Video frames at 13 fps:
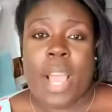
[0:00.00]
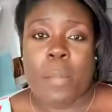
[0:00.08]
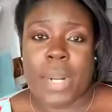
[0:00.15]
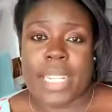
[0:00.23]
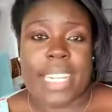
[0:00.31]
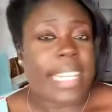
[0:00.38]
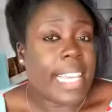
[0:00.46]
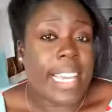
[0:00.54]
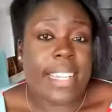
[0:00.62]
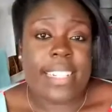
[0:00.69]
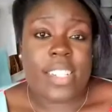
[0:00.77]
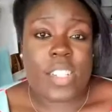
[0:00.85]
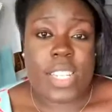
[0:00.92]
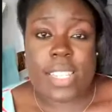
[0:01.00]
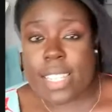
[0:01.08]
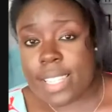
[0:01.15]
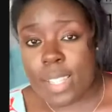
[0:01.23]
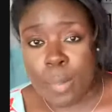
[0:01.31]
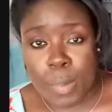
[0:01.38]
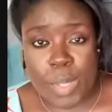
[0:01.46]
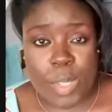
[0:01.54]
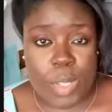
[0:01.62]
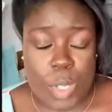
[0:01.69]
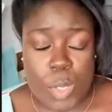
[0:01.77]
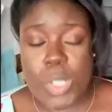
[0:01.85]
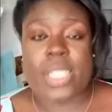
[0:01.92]
But again, it's just a simple
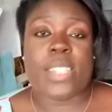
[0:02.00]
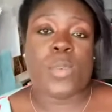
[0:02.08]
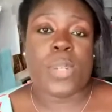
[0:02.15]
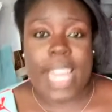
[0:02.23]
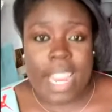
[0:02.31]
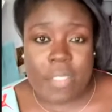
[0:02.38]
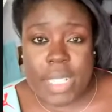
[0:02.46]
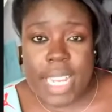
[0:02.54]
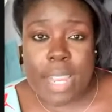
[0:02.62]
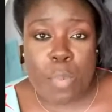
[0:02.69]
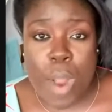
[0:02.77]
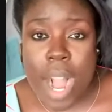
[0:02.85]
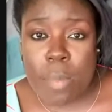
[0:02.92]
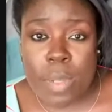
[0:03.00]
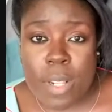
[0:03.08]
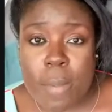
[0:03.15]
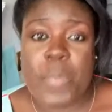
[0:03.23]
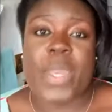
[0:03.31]
solution to an everyday problem.